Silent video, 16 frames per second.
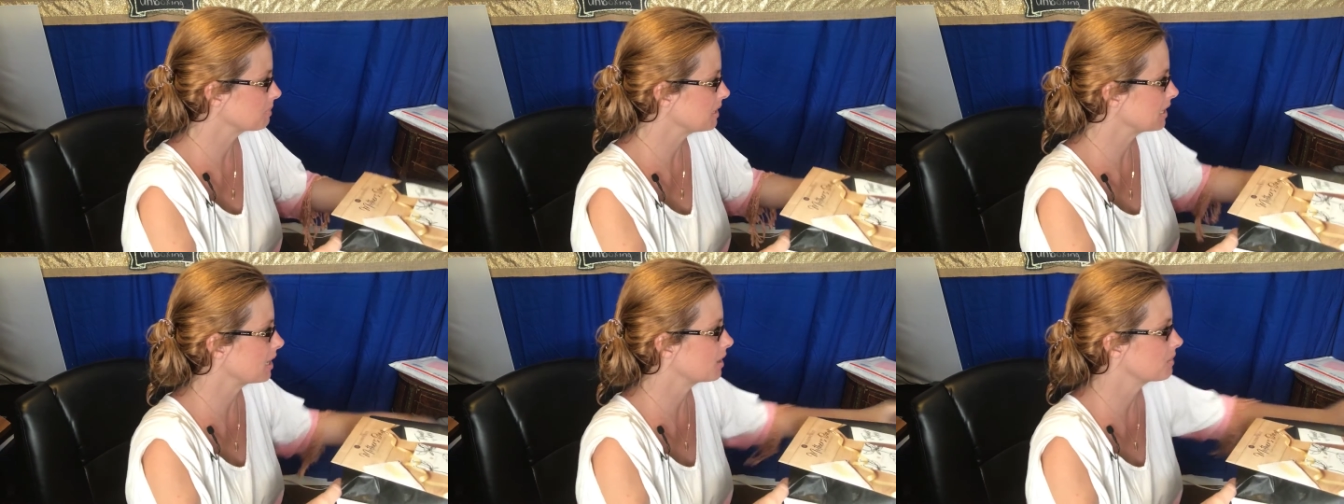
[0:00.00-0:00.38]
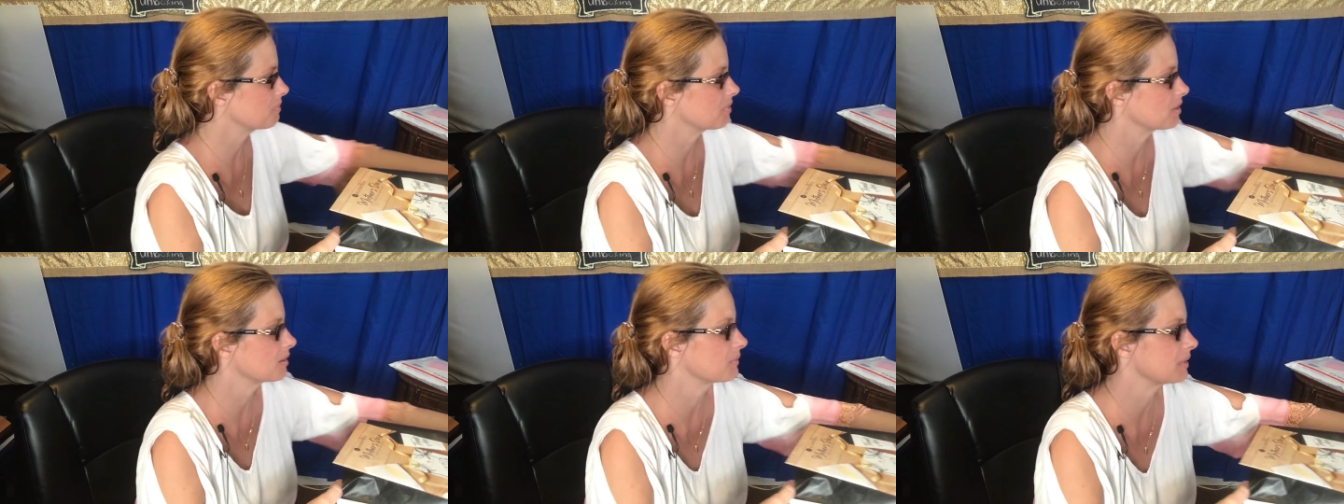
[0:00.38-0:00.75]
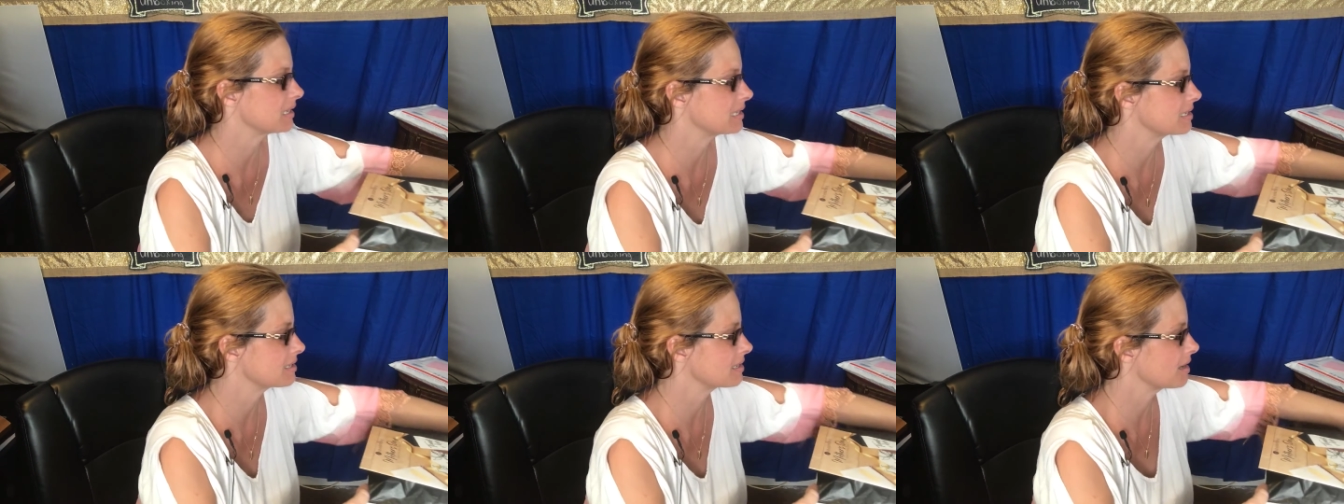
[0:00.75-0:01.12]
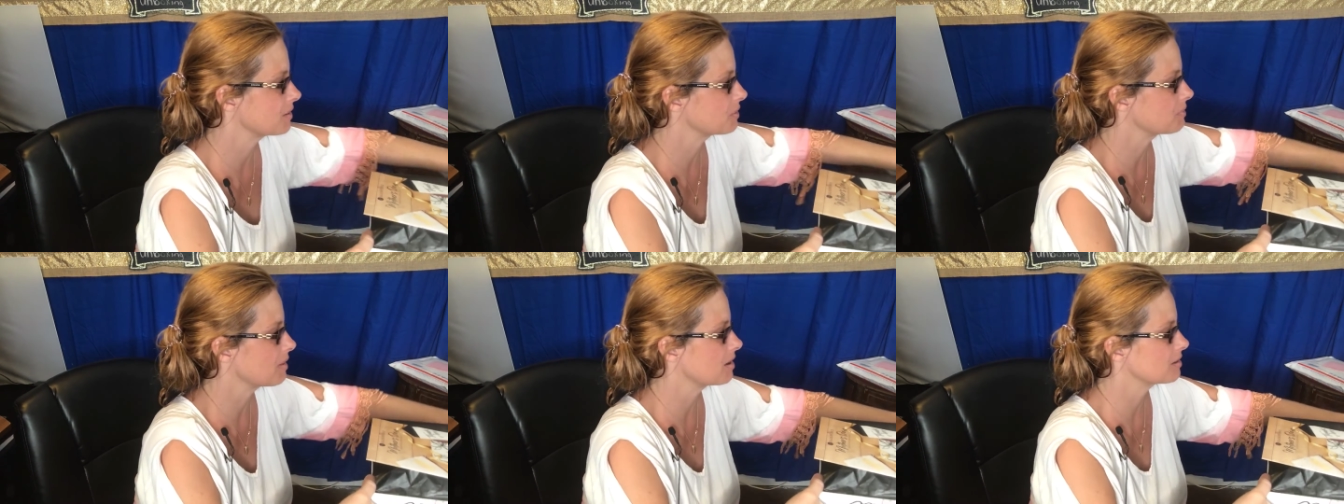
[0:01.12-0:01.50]
me open up one of these
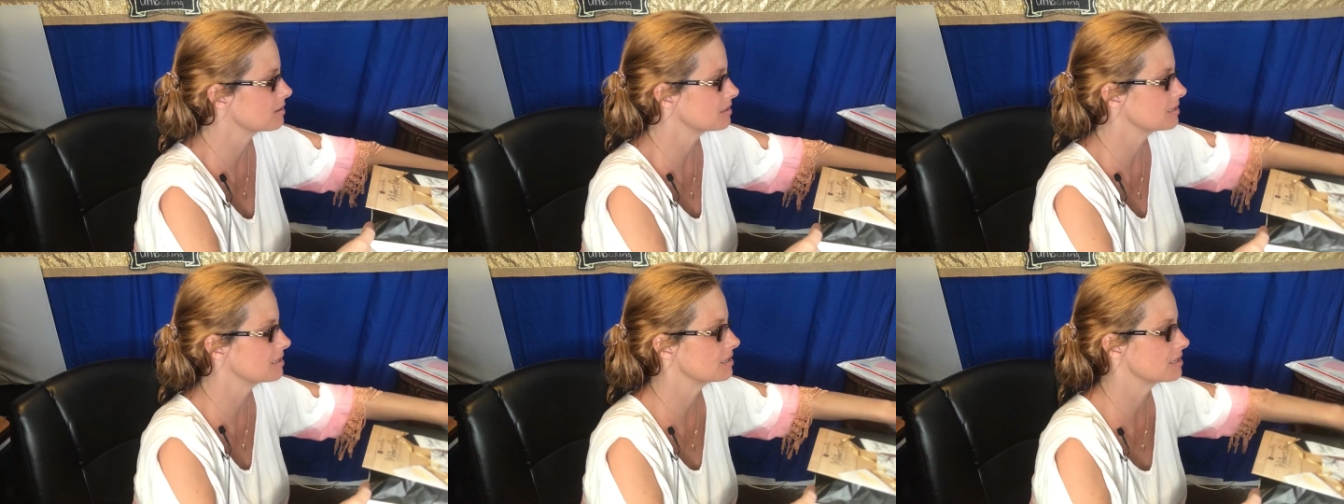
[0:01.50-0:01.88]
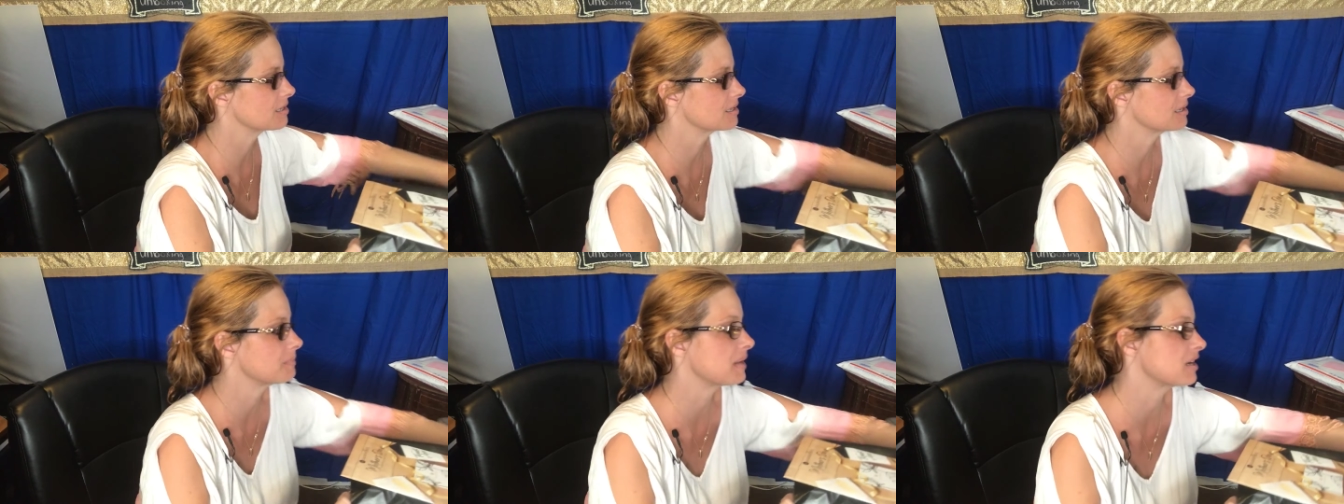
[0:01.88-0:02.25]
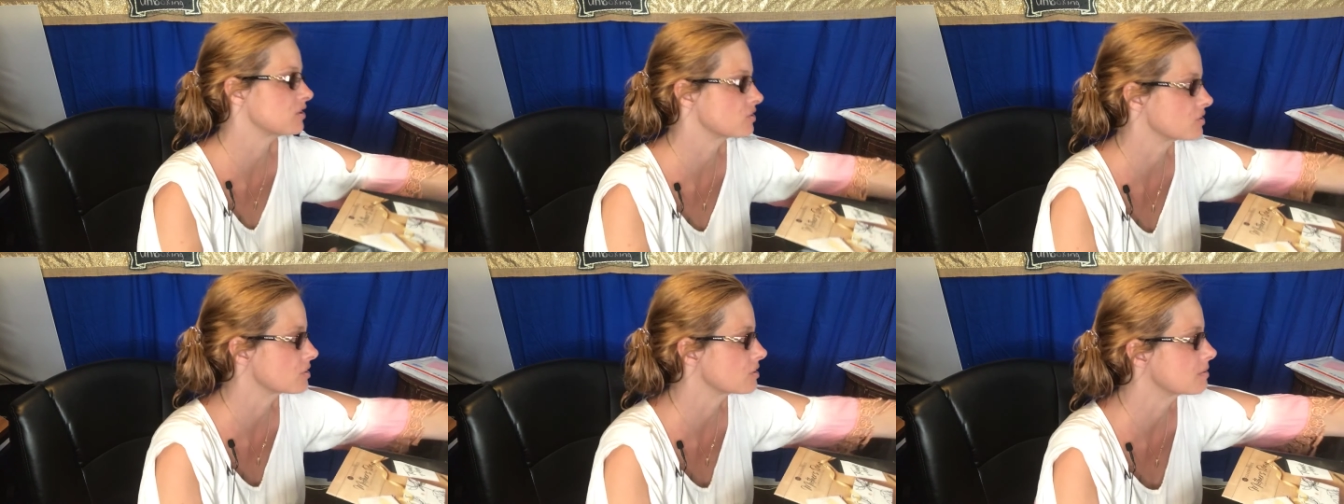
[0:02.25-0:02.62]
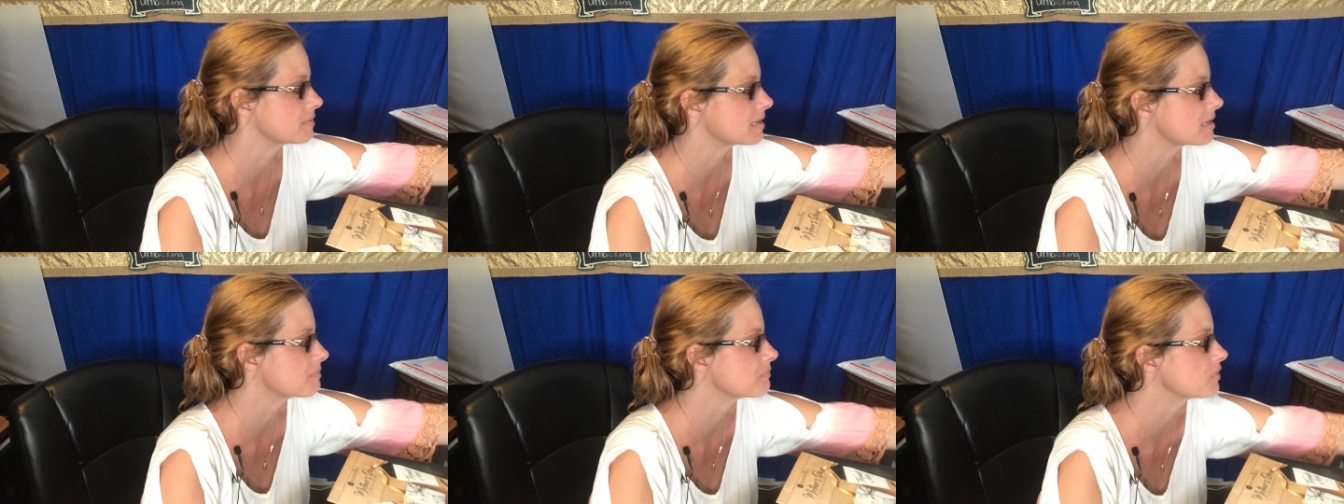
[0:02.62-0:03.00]
other boxes just to make sure,
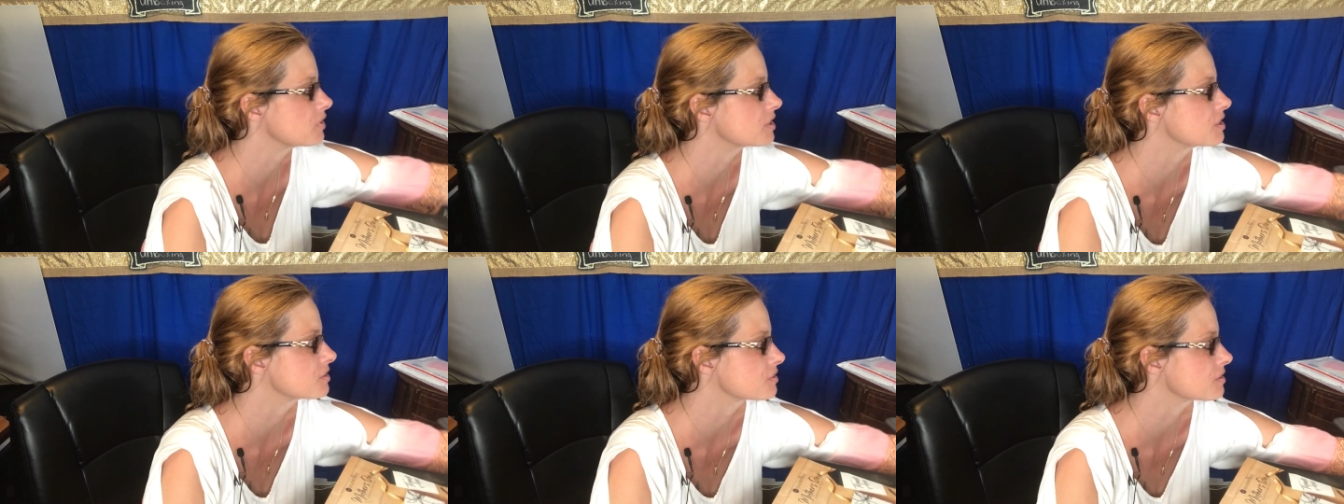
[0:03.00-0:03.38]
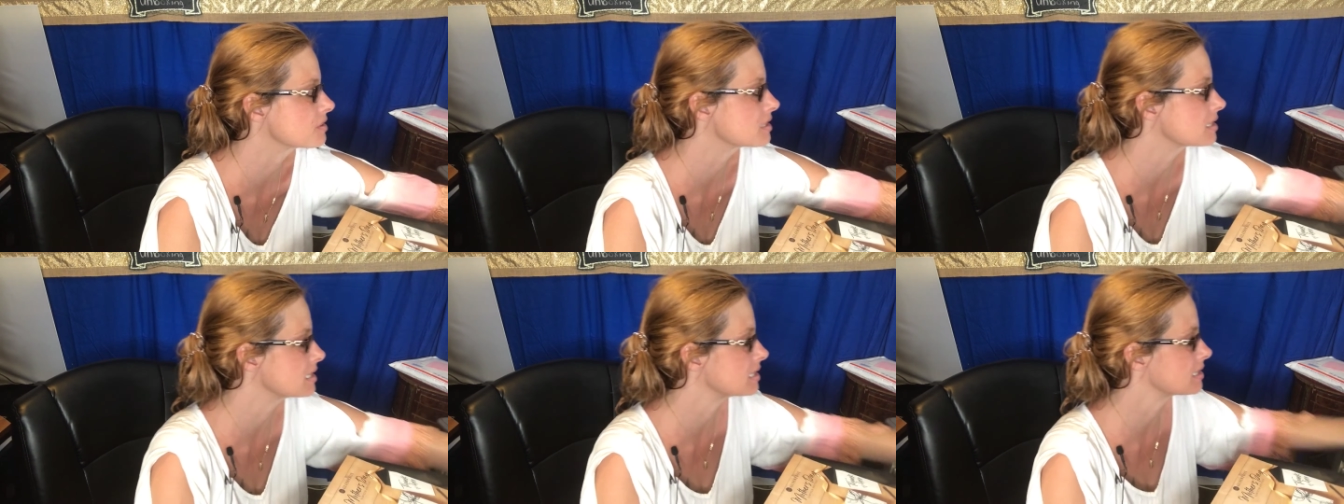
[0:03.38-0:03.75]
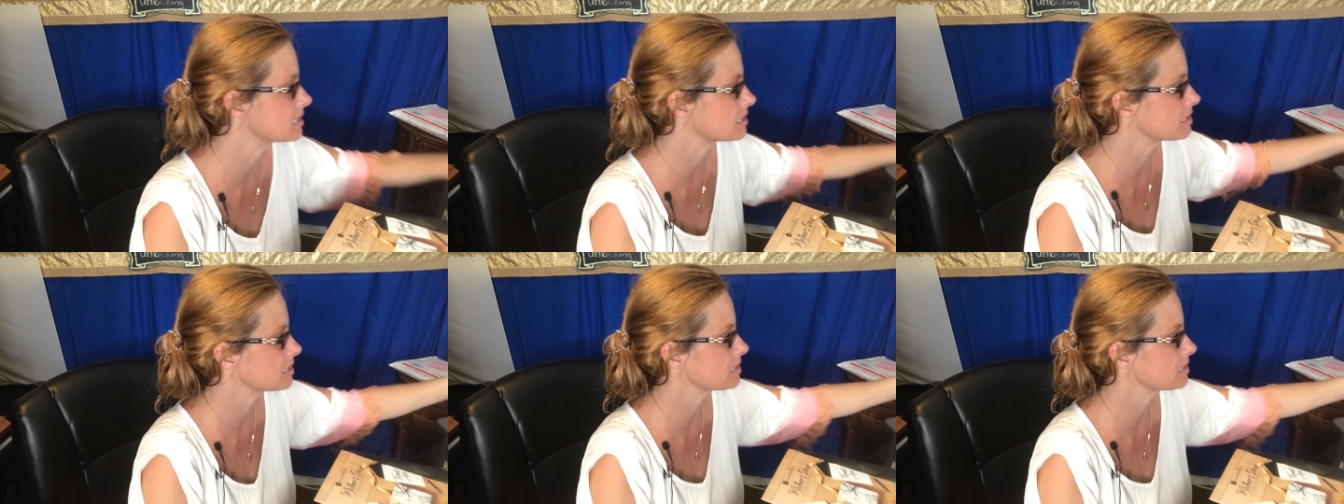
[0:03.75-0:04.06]
but I'm pretty sure that it is.